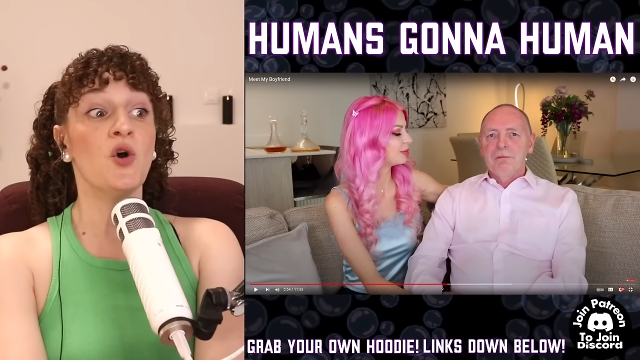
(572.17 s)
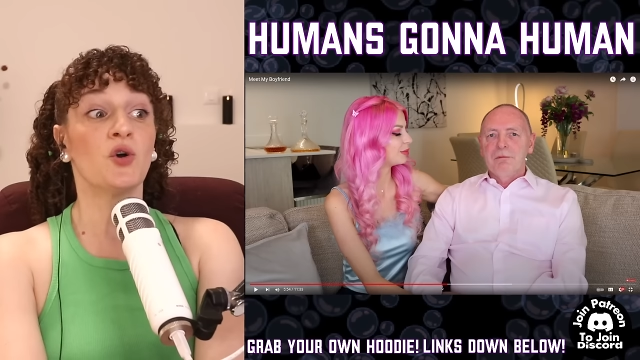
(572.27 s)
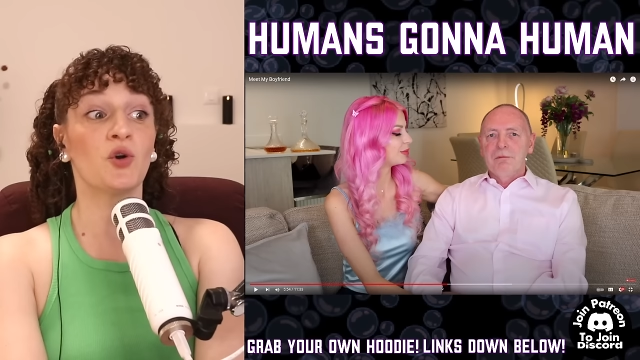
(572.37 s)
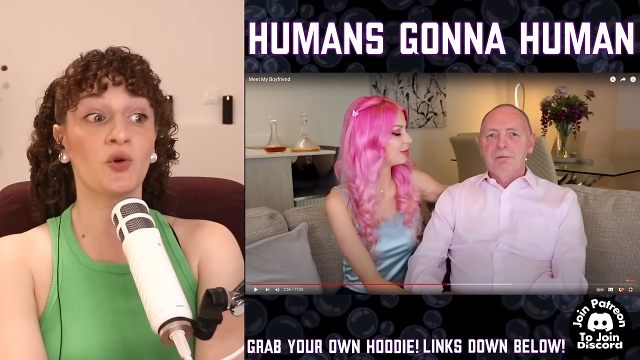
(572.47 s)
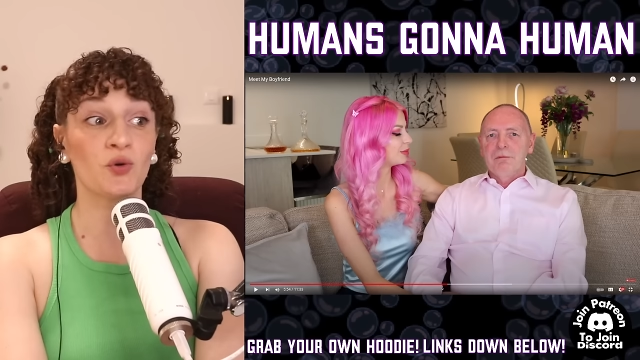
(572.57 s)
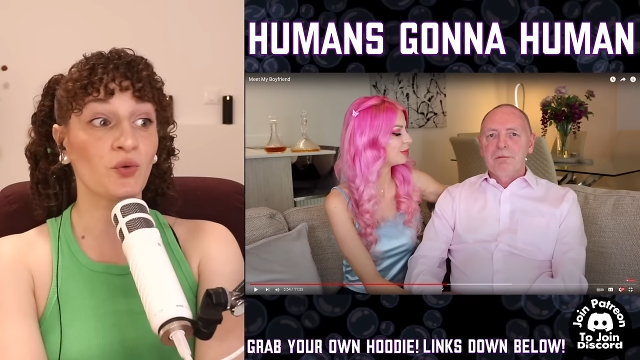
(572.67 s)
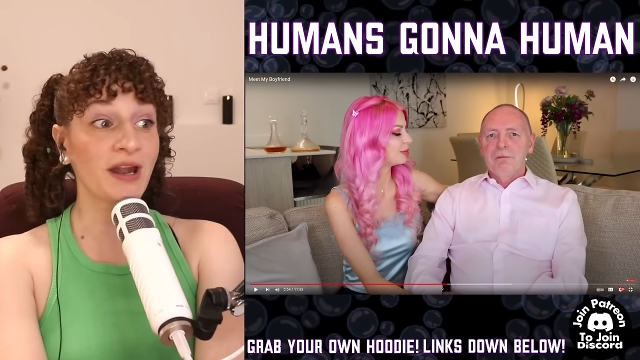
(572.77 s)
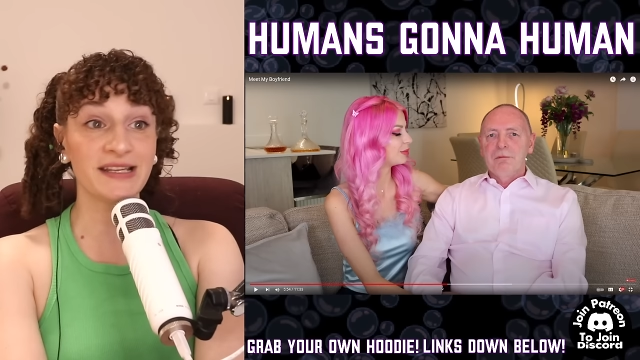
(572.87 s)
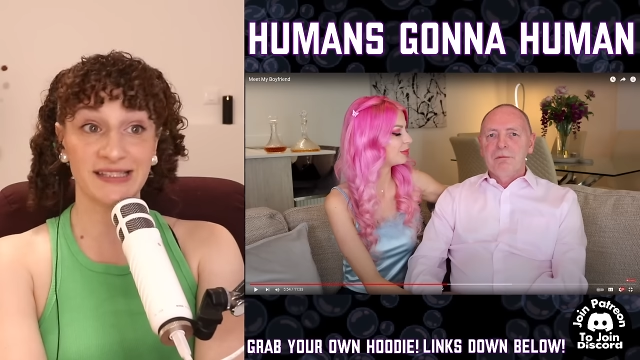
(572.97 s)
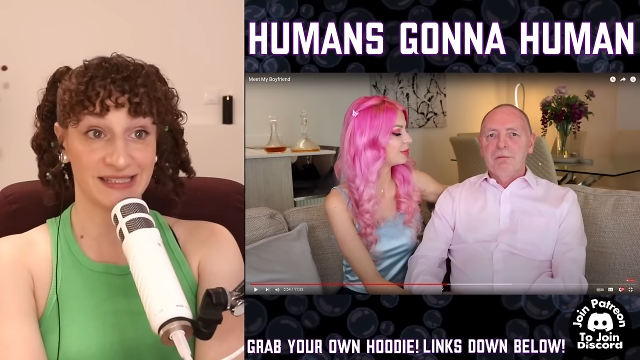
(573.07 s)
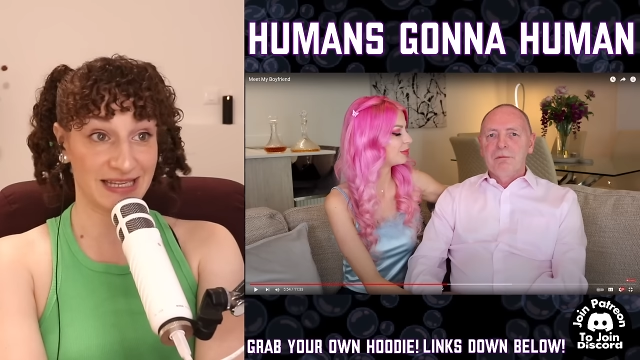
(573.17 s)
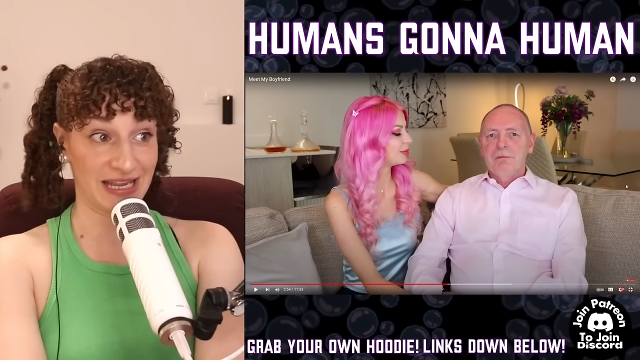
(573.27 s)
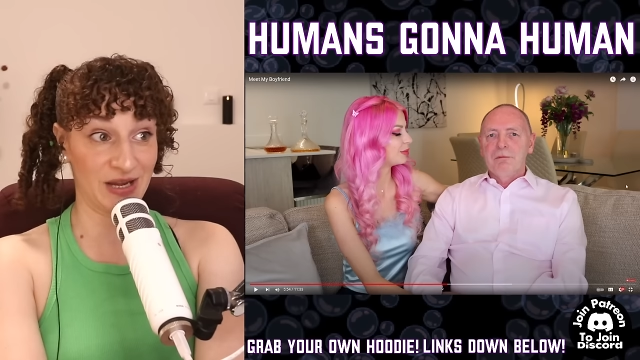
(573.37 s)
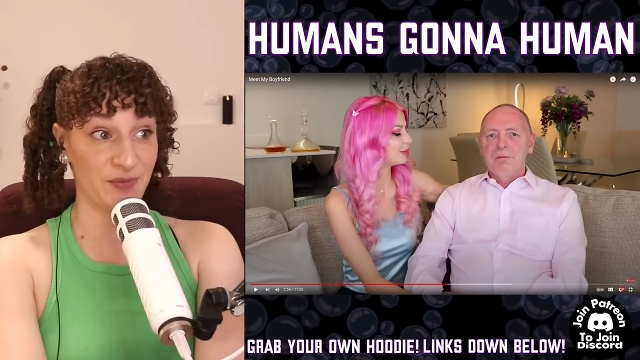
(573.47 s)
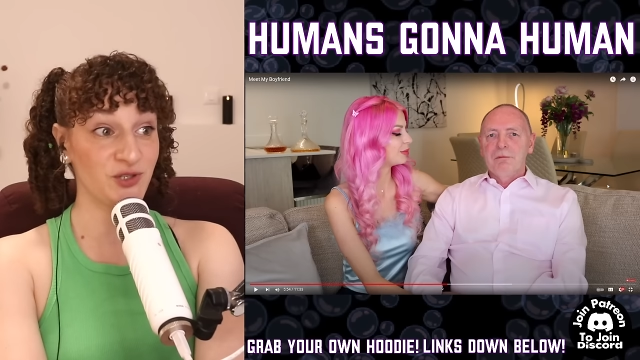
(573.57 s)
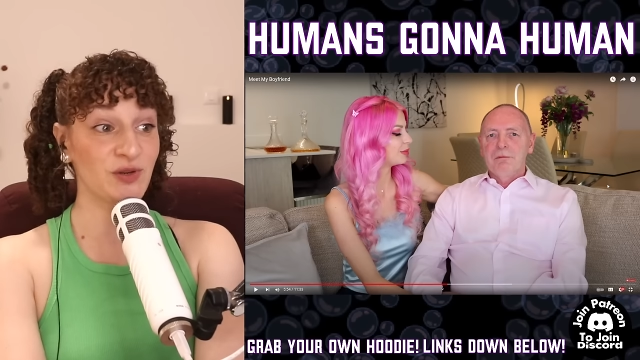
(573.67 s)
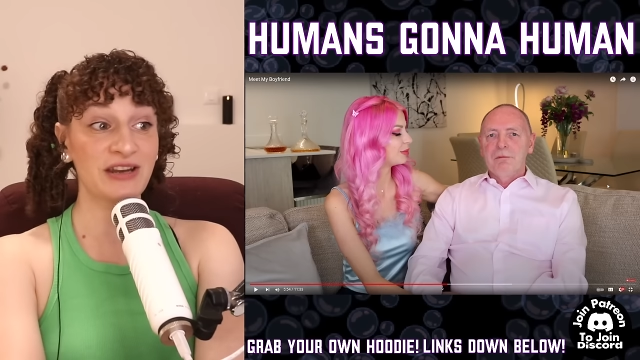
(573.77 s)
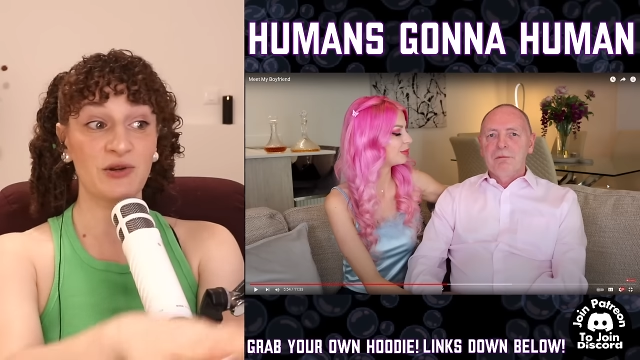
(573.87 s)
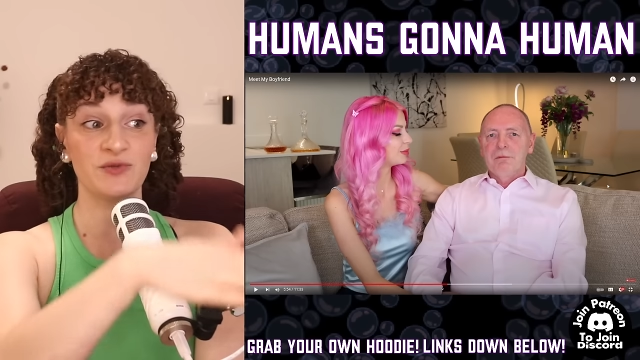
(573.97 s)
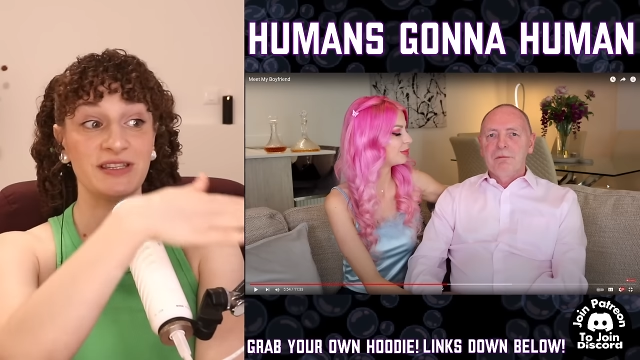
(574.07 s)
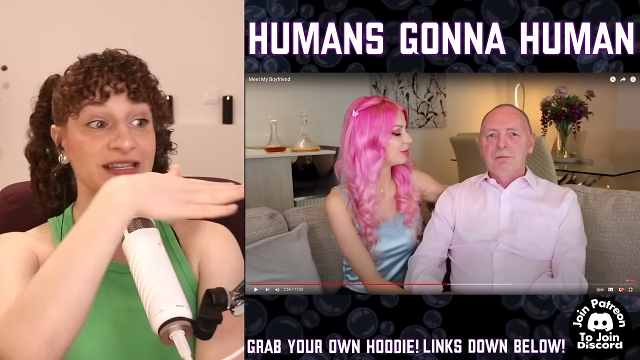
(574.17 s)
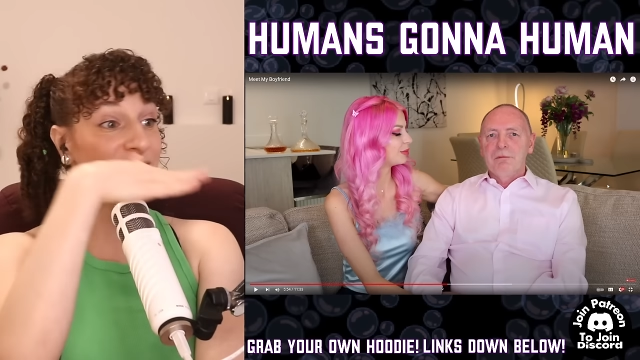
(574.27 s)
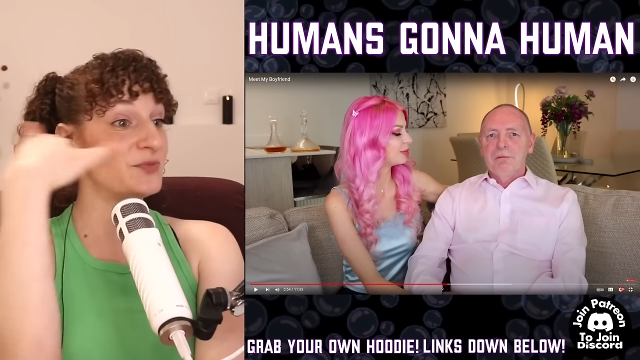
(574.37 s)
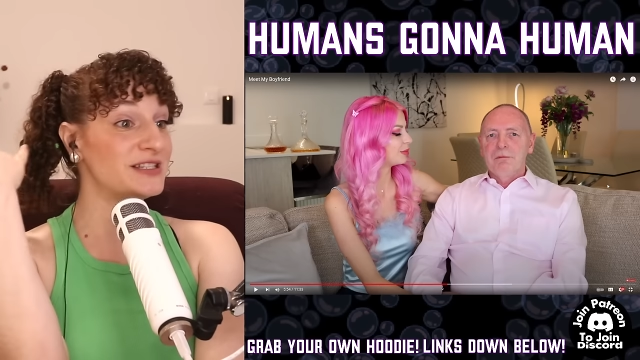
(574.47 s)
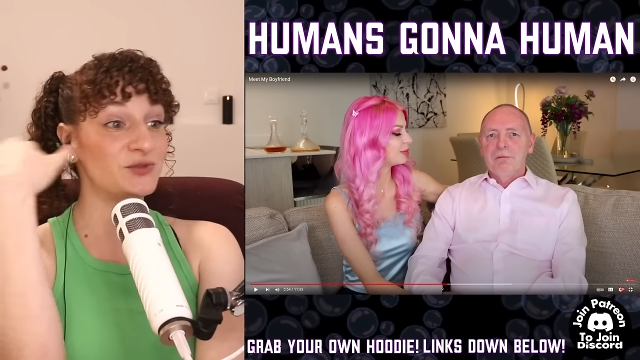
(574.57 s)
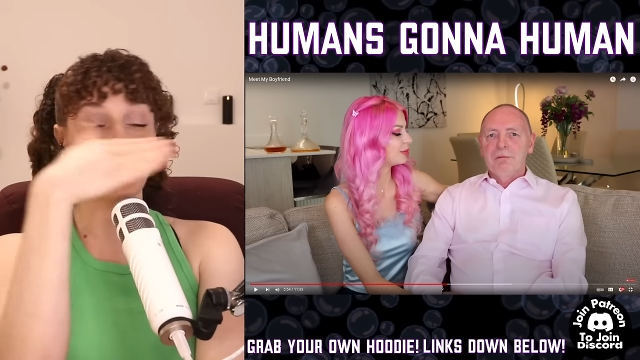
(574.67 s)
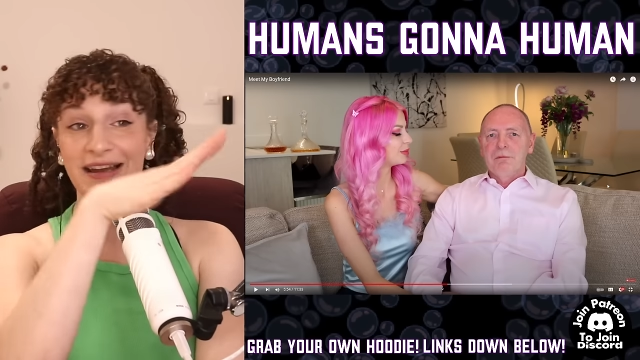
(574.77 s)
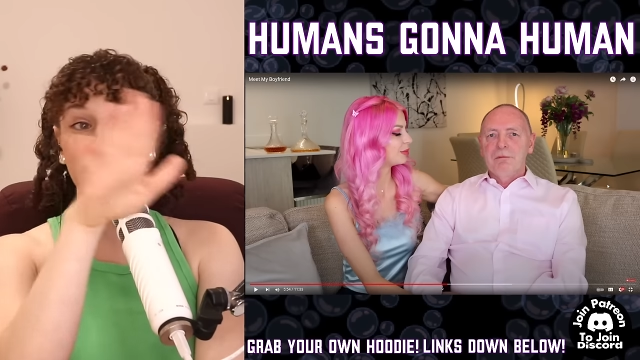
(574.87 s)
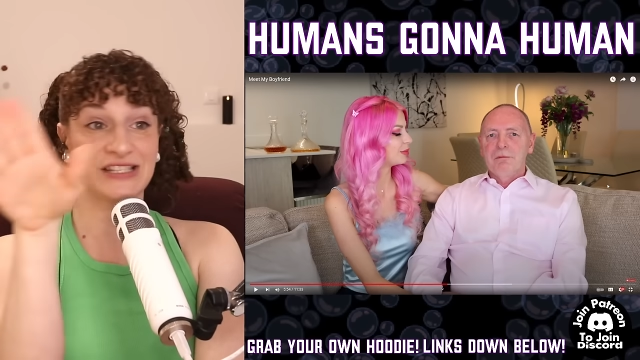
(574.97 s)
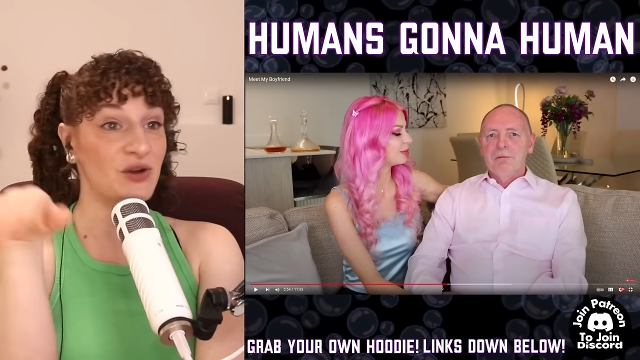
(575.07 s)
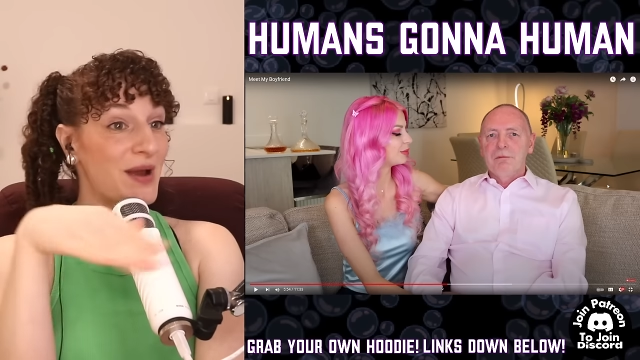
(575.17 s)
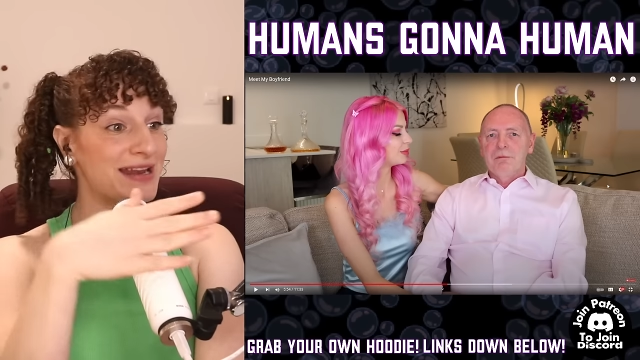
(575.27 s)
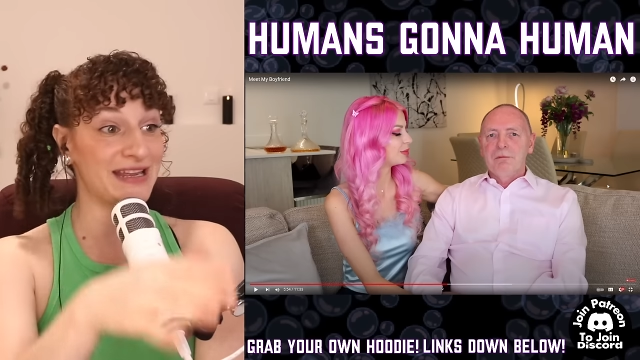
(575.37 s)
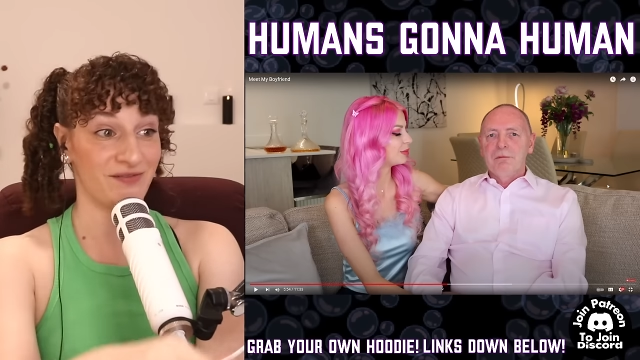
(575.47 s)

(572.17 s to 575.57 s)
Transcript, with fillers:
Speaker 1: crazy. We do not know. We do not need to know any of